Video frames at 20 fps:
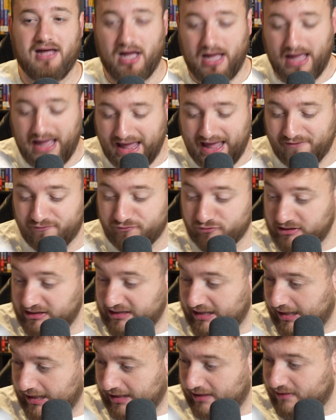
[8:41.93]
every
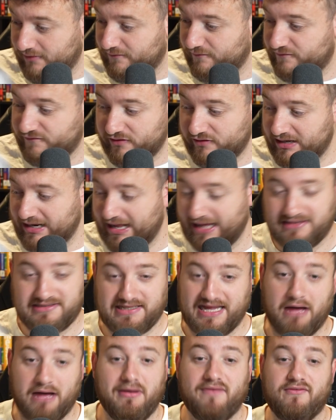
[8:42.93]
year for the next
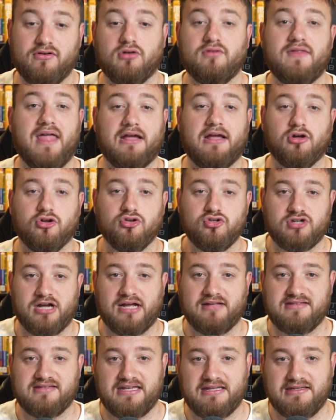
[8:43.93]
however long their
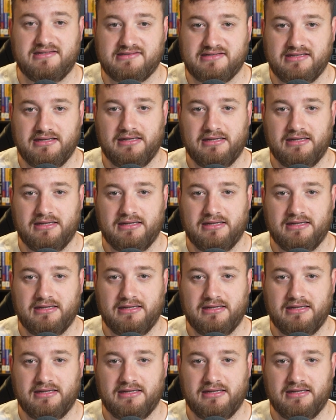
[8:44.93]
contract is.